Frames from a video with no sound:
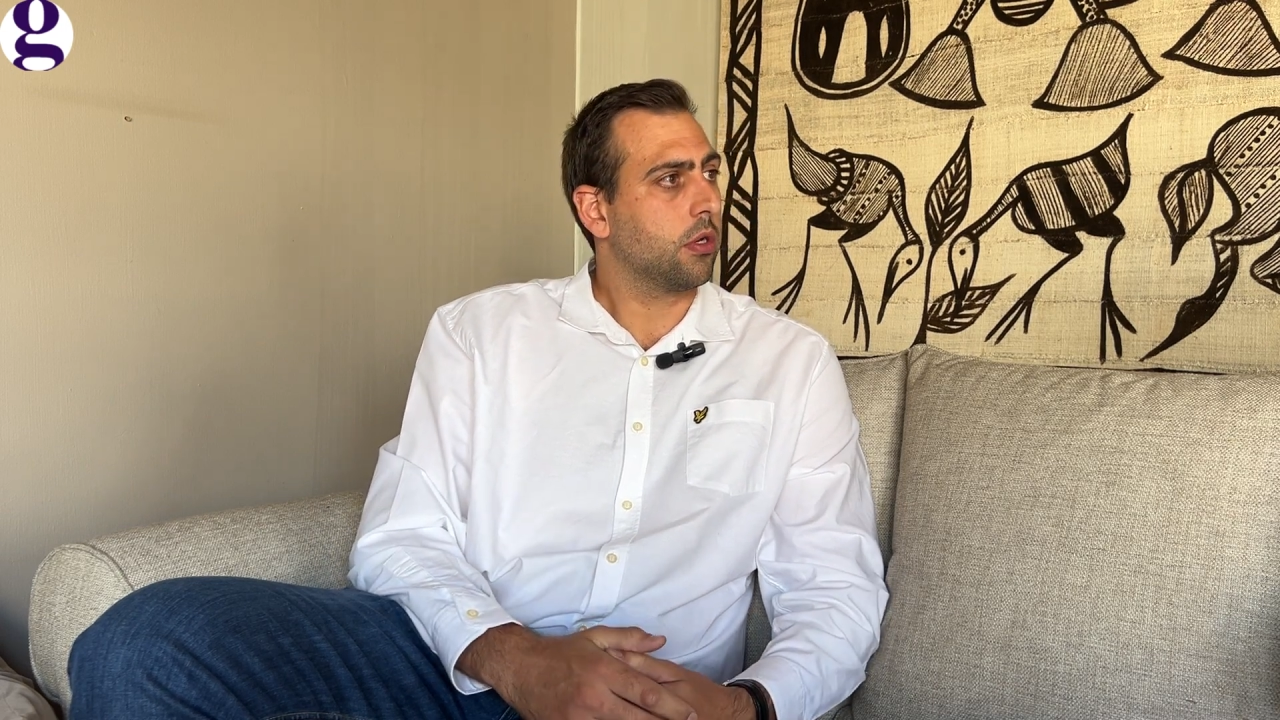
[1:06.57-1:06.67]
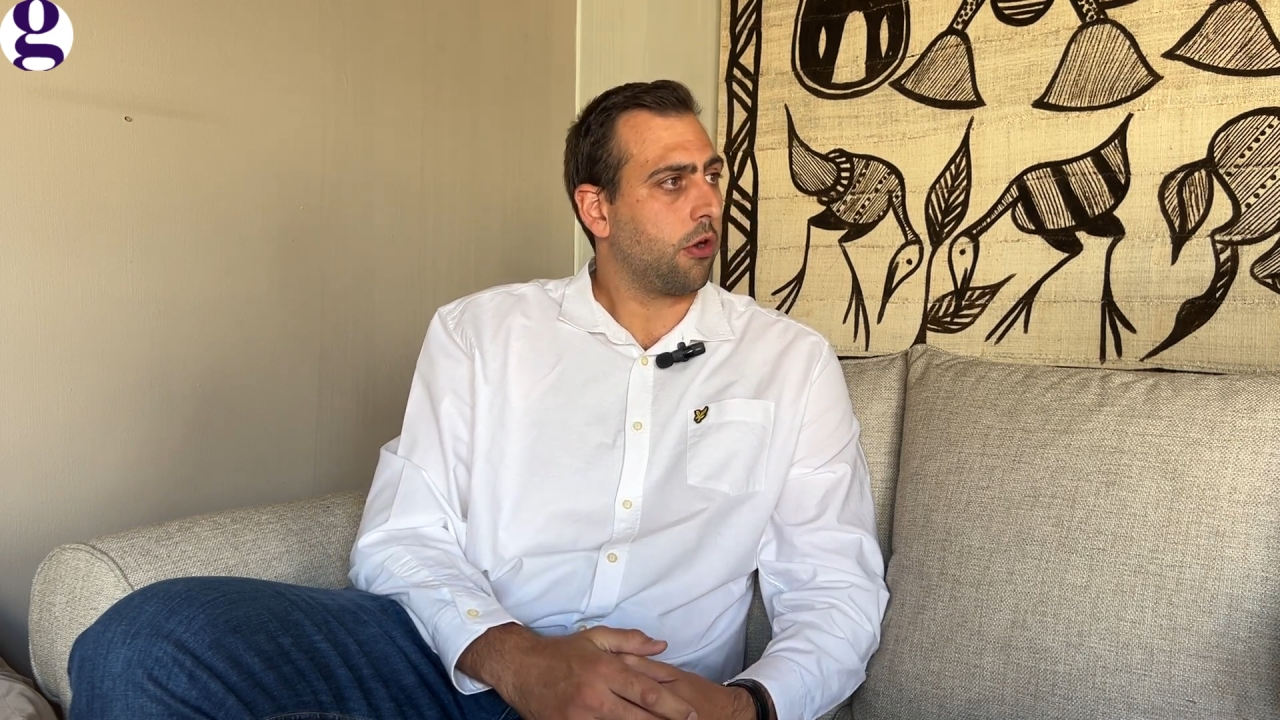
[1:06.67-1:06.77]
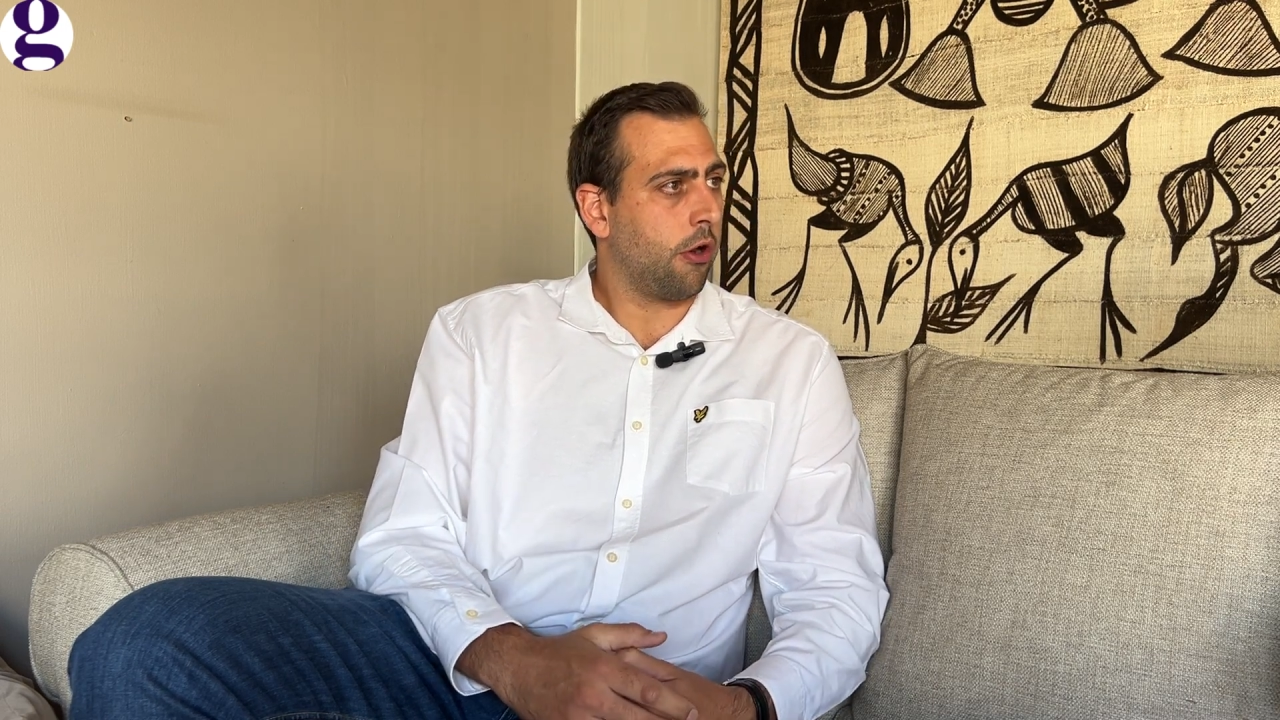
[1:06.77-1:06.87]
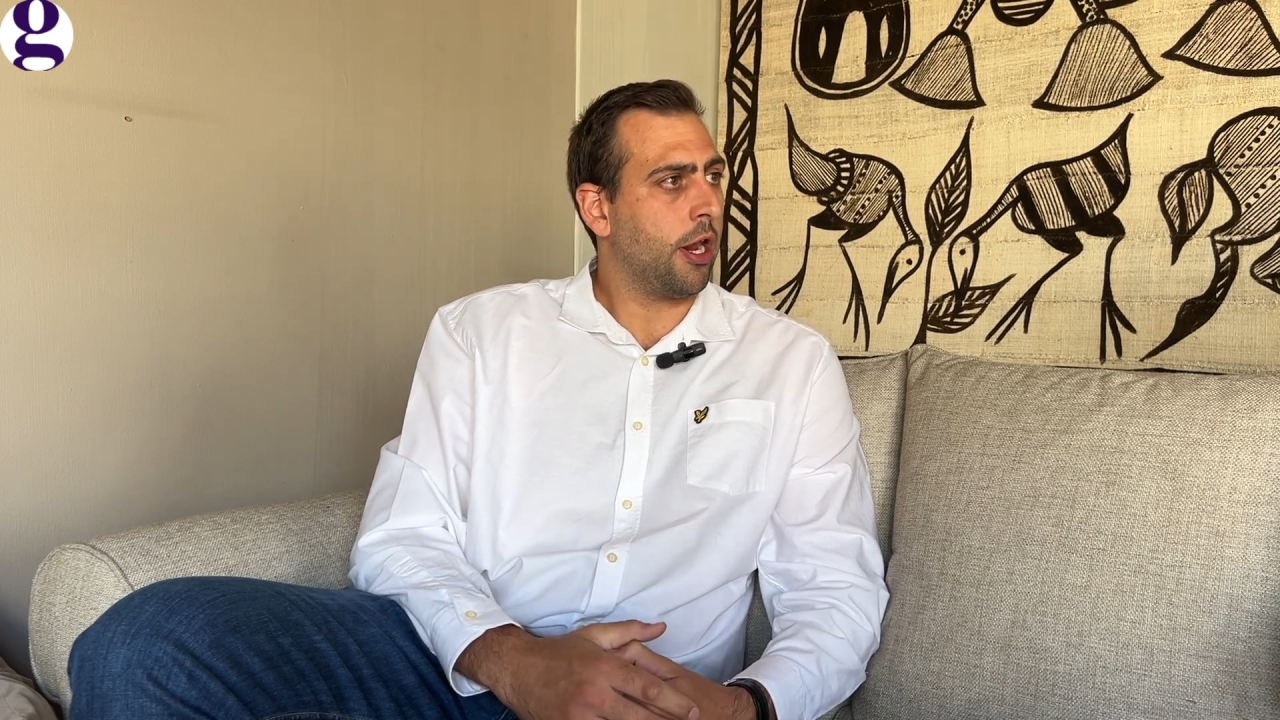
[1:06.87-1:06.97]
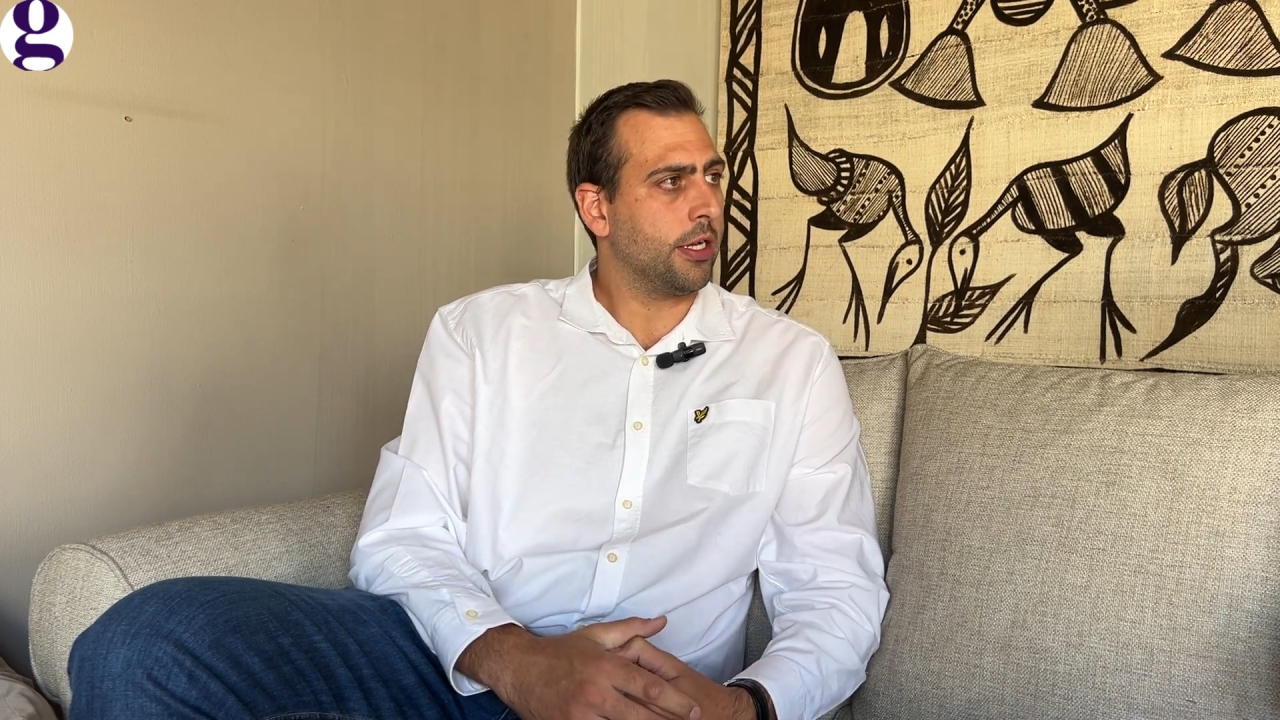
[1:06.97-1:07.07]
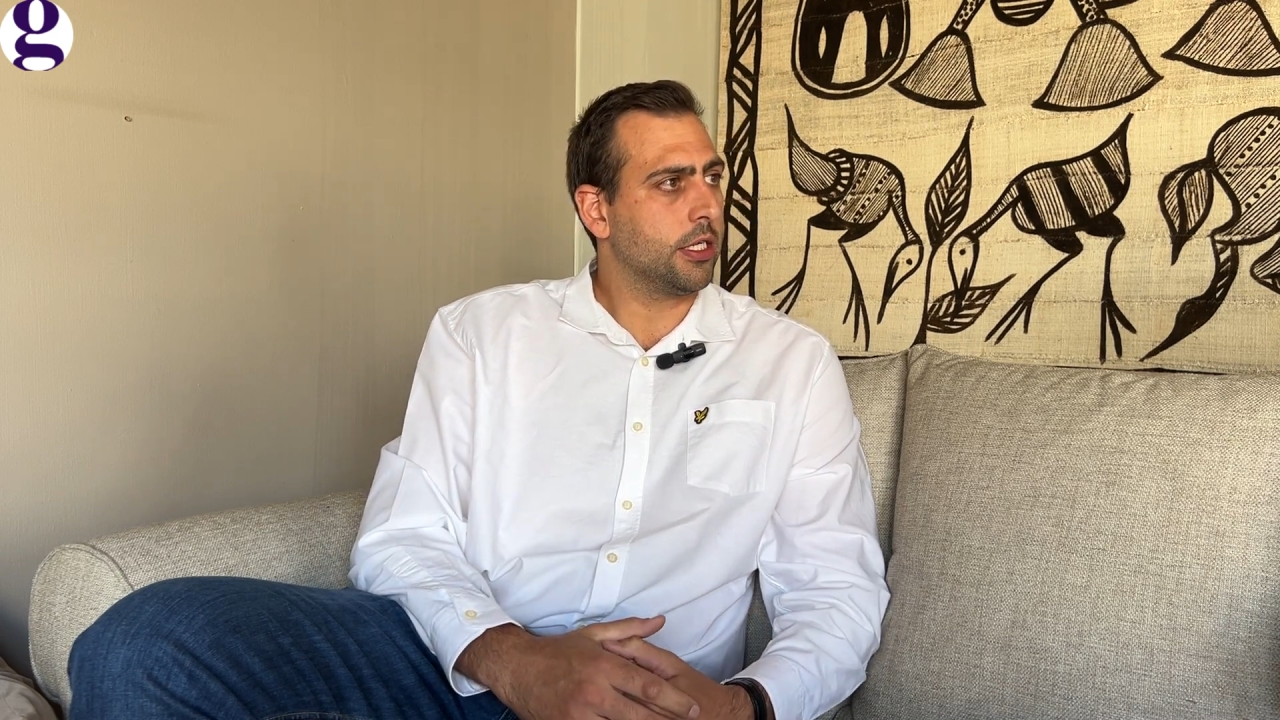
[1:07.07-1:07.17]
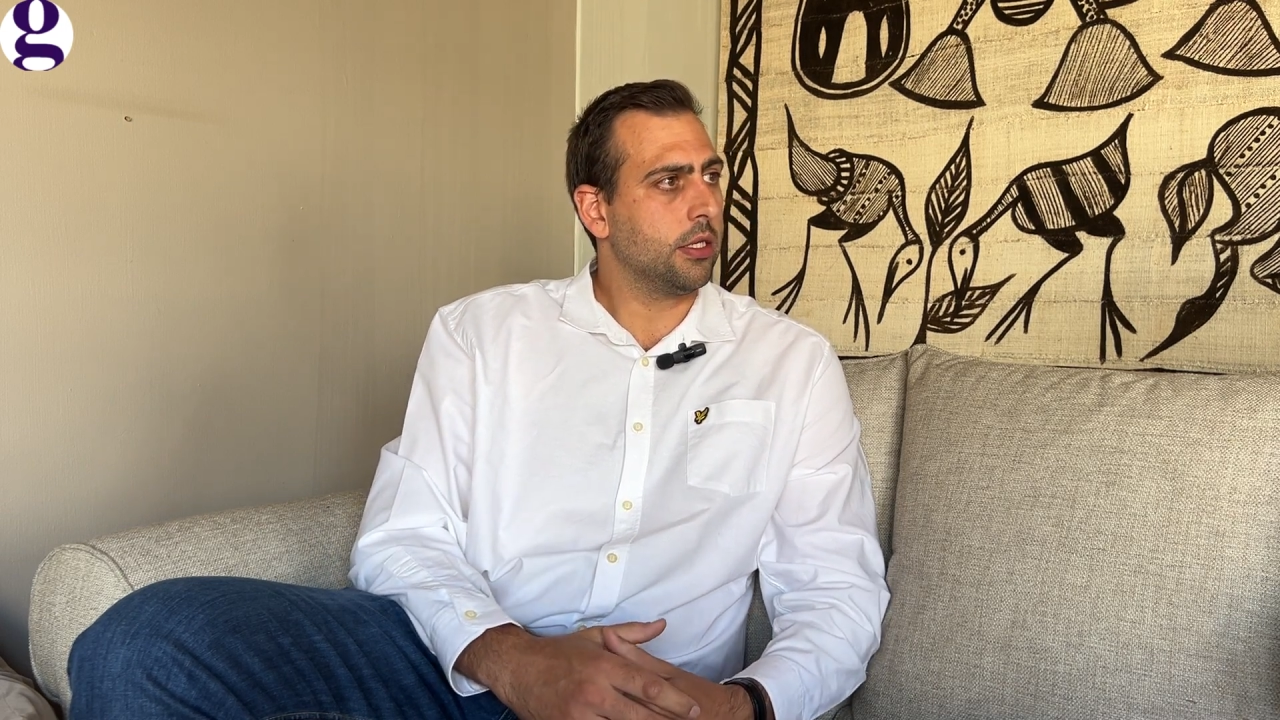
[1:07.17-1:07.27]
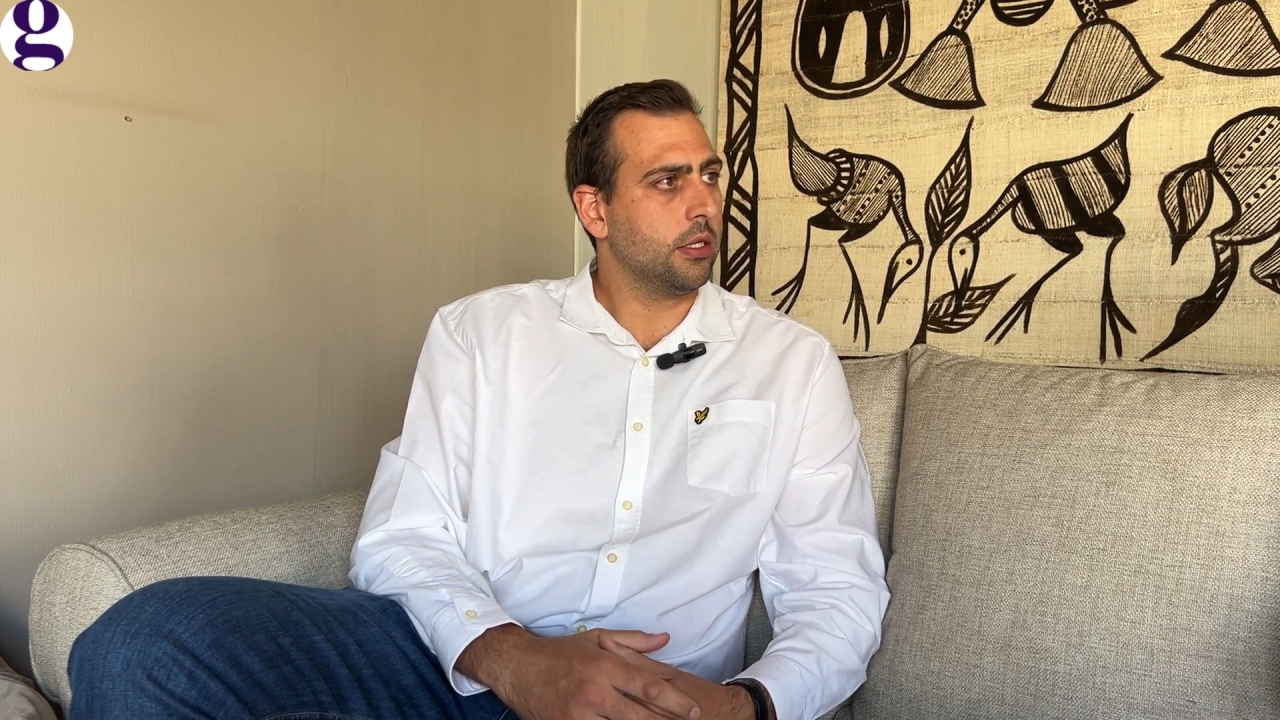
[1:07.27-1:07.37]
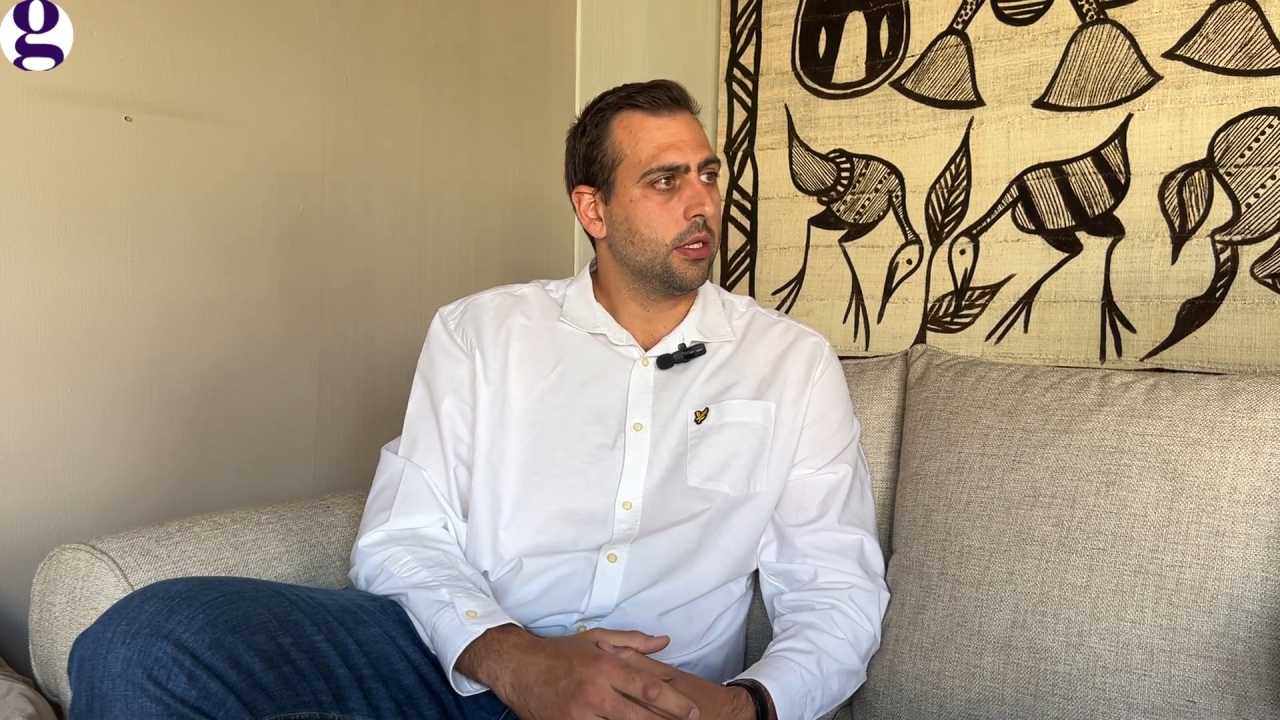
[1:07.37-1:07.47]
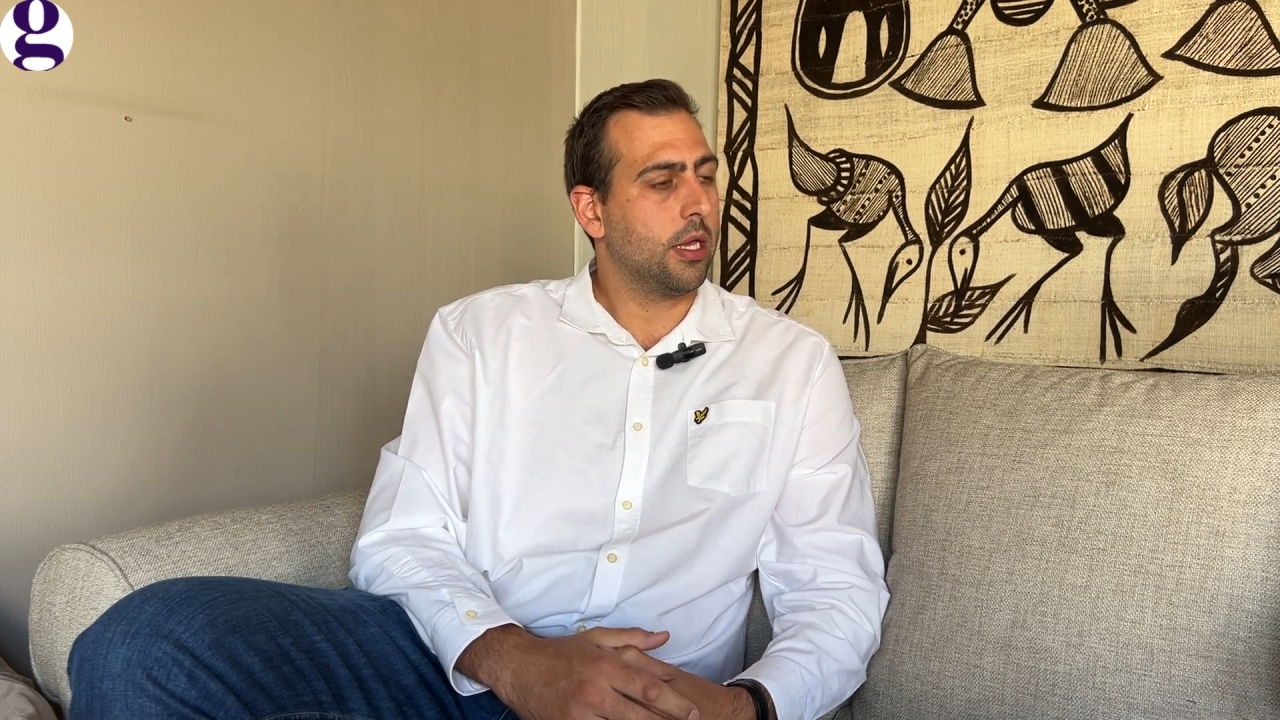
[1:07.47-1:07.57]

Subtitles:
correlation,